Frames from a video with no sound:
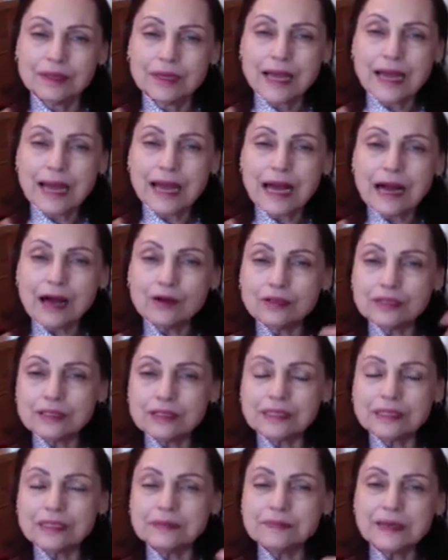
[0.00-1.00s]
How does
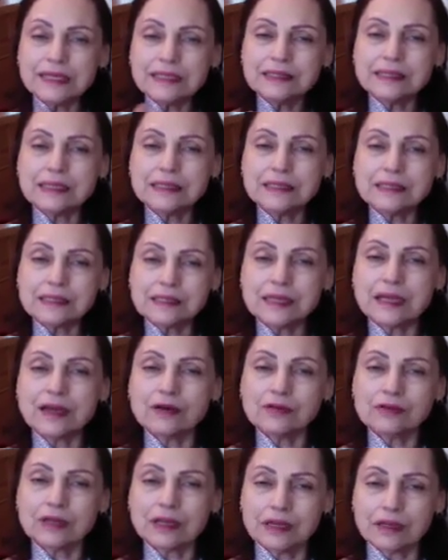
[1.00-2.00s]
this make sense in their
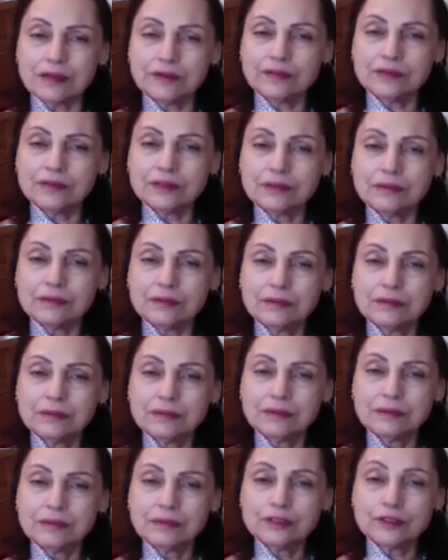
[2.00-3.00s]
own lives?
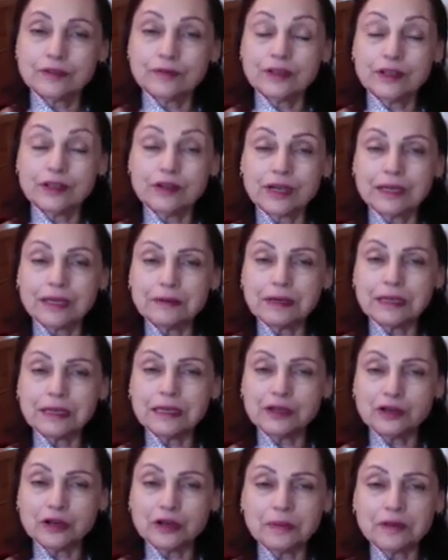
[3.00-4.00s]
So if you look at
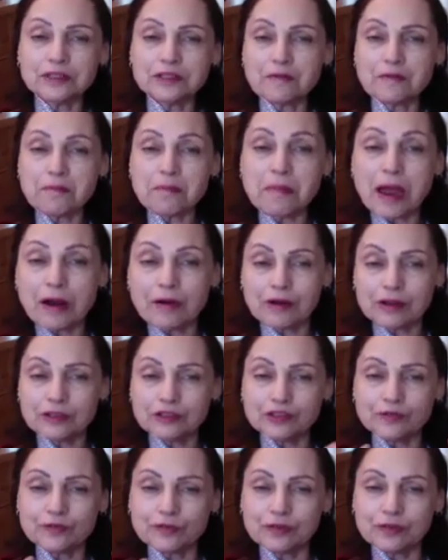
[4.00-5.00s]
economics of
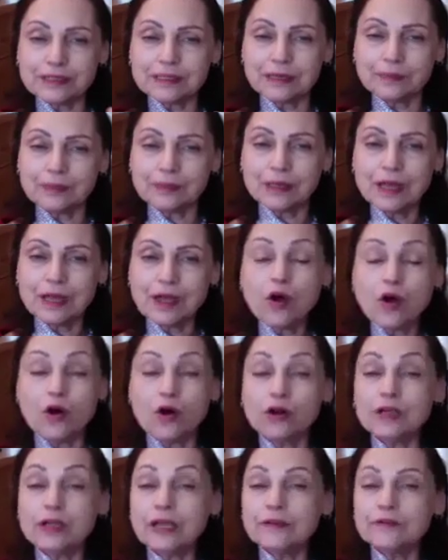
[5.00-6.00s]
marriage, for example,
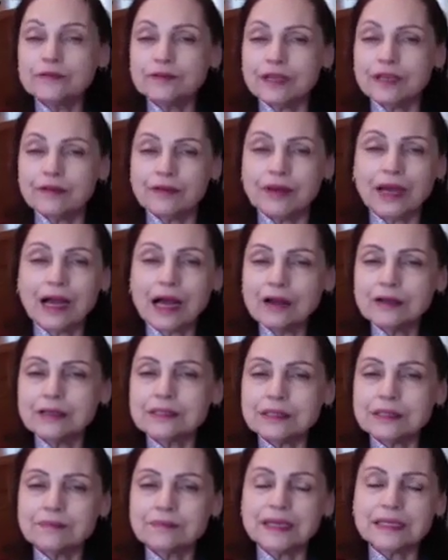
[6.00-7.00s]
or gift giving, how does
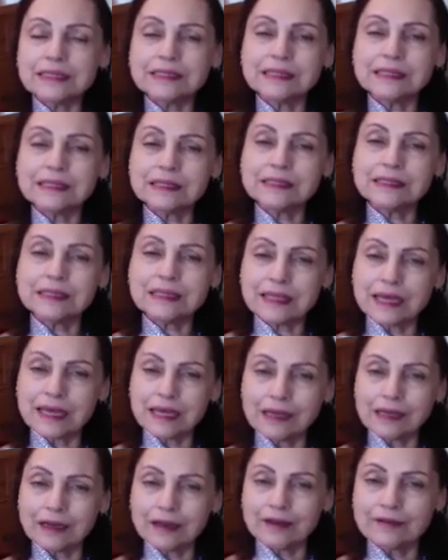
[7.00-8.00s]
it make sense in their
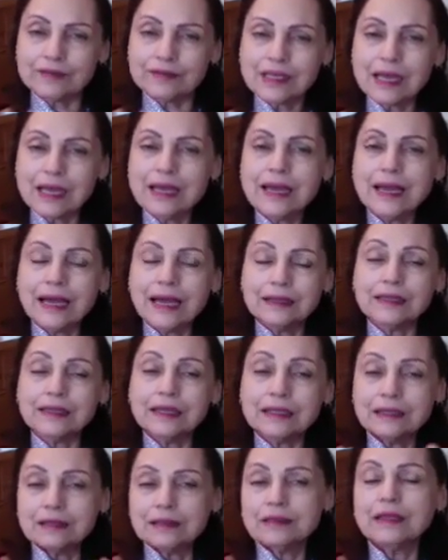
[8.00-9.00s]
lives? And
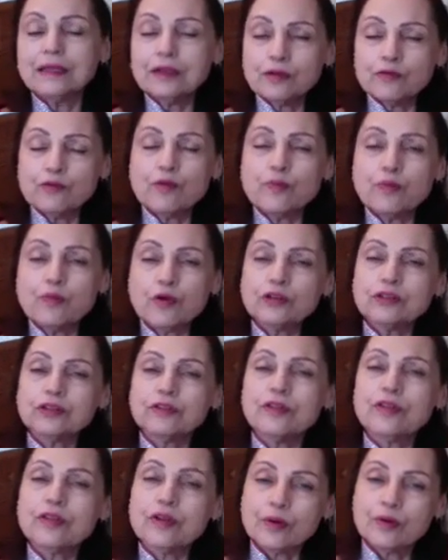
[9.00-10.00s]
then they can report
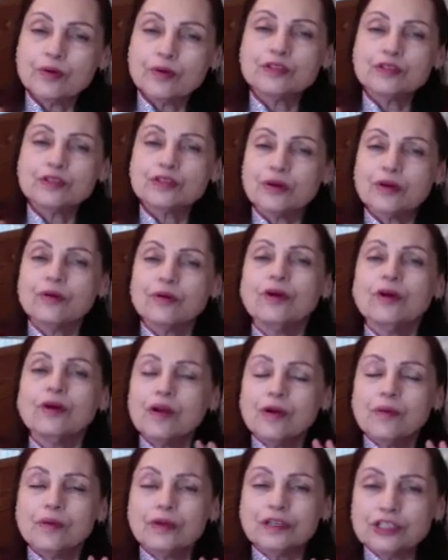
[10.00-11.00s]
on those. So
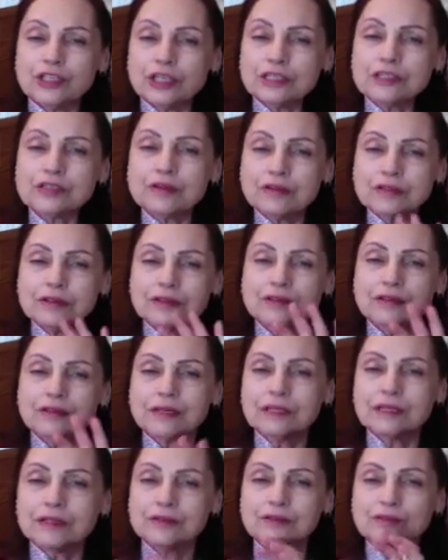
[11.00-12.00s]
we're just going to look
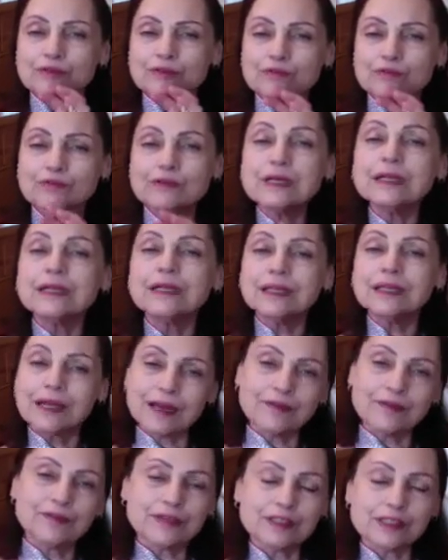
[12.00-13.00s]
at those real
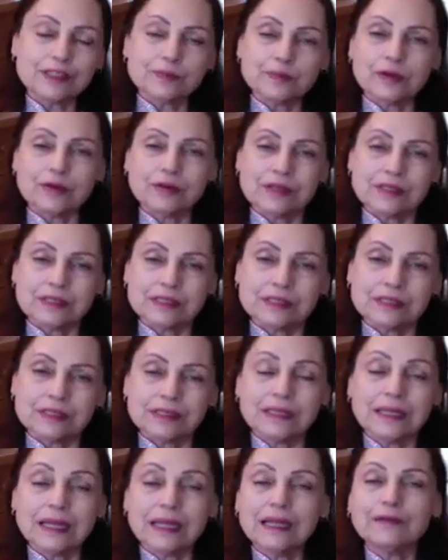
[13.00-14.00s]
life experiences, and
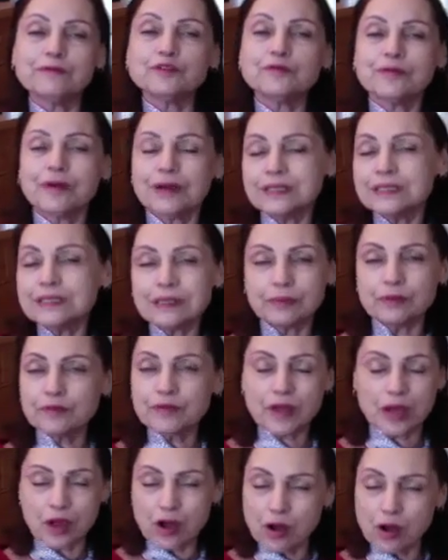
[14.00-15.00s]
they'll have to find some of
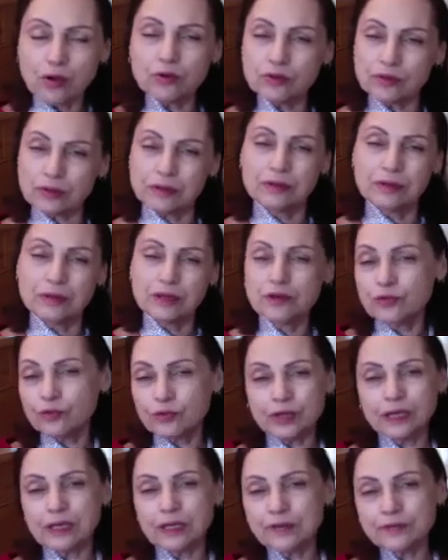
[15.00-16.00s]
their own
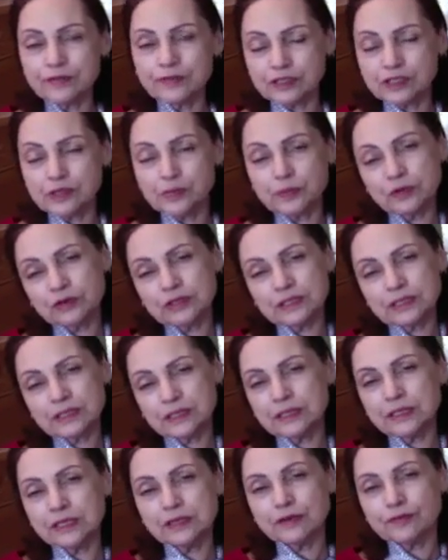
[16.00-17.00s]
real life experiences,
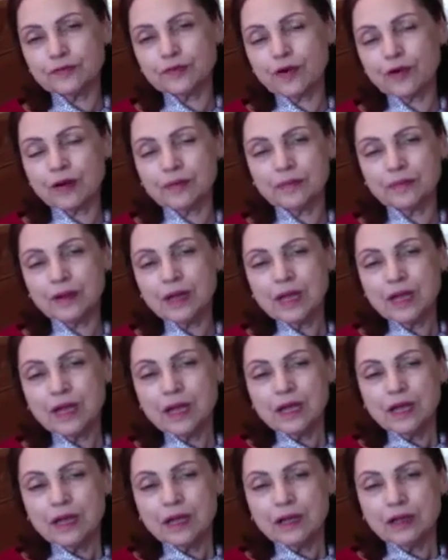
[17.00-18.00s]
either from
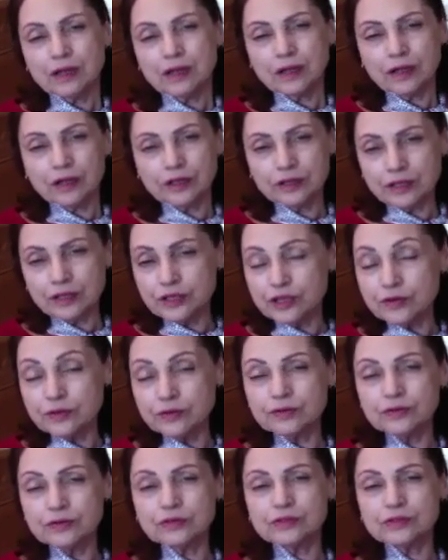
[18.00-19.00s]
the
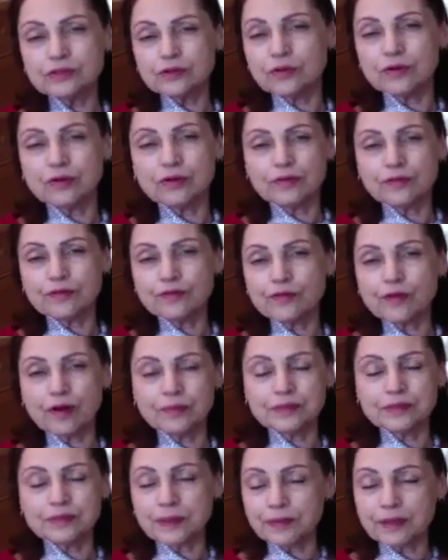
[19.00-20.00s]
news or from
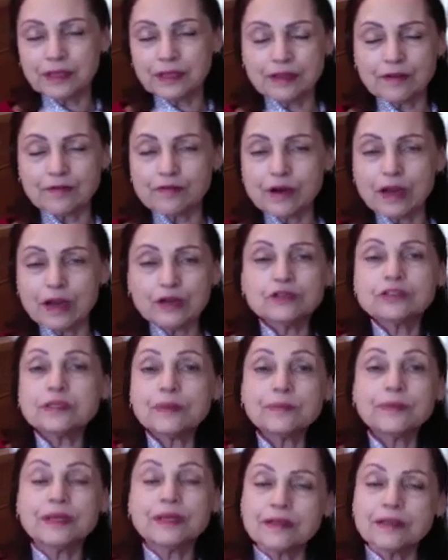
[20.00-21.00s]
something they've read or
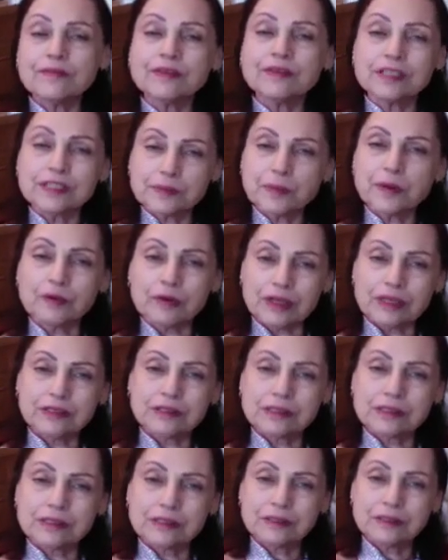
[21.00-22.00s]
something they've
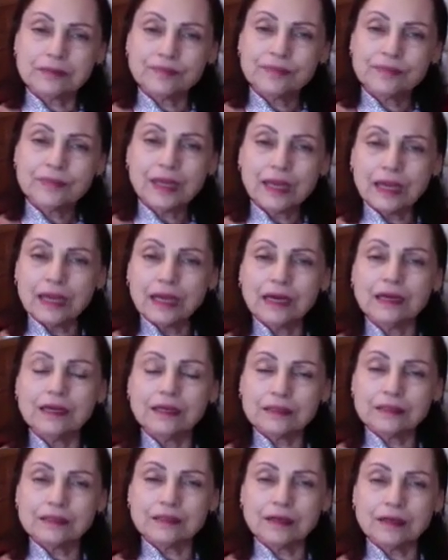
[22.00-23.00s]
experienced,
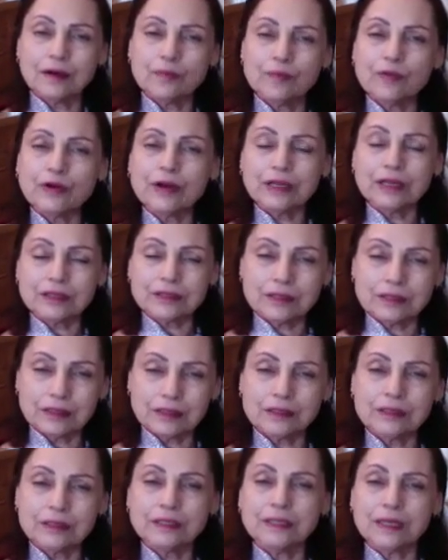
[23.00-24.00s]
and bring it
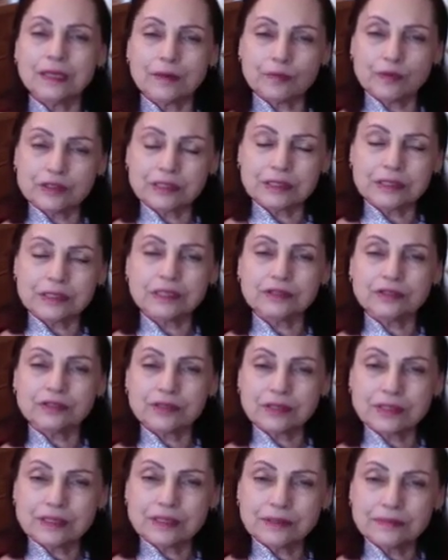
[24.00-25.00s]
in their
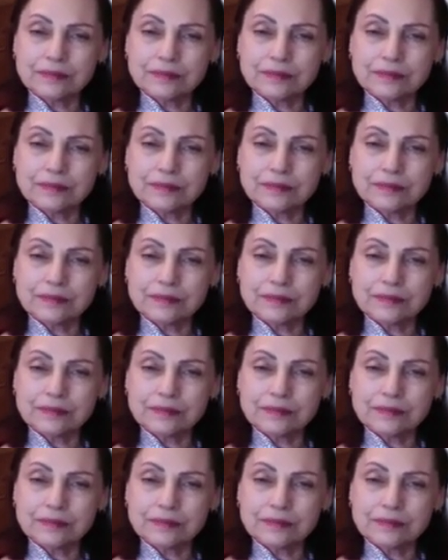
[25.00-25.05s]
presentations.